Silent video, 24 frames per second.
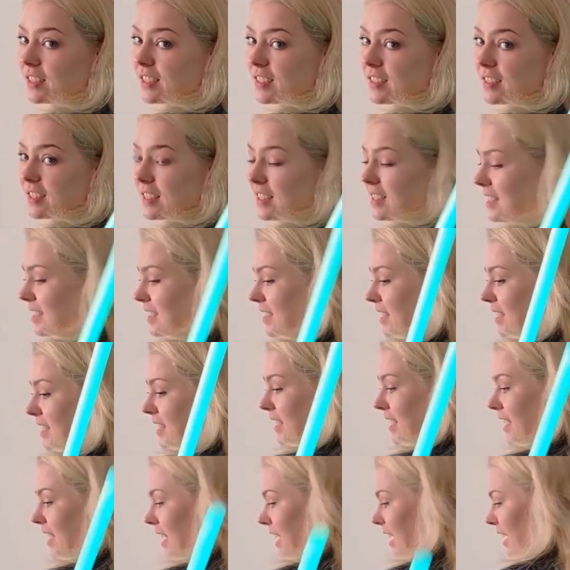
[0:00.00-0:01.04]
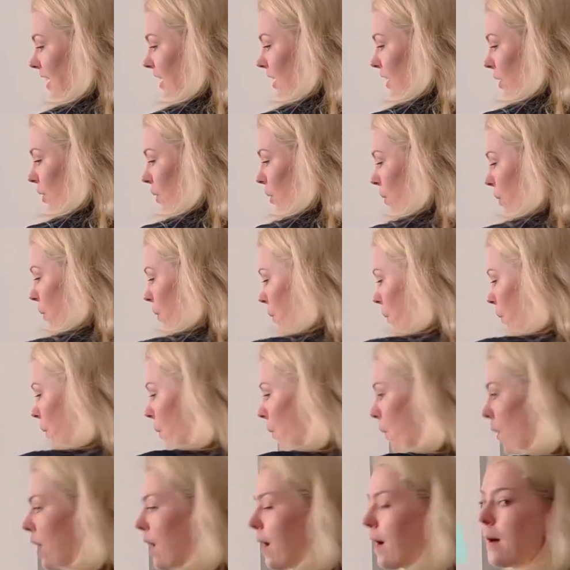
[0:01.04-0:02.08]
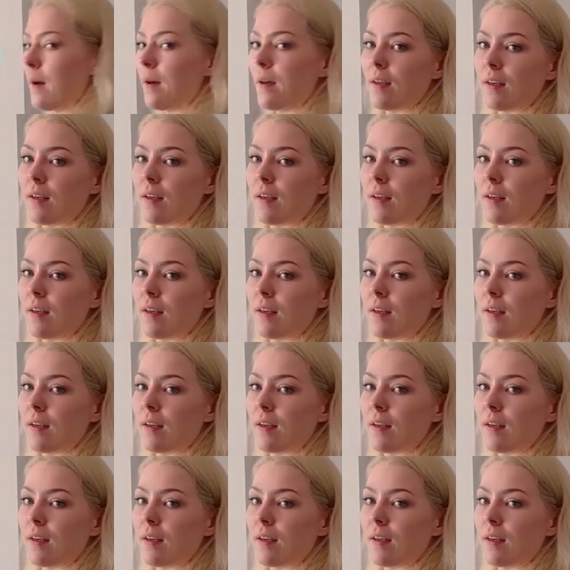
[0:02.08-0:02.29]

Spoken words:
distance and go wah.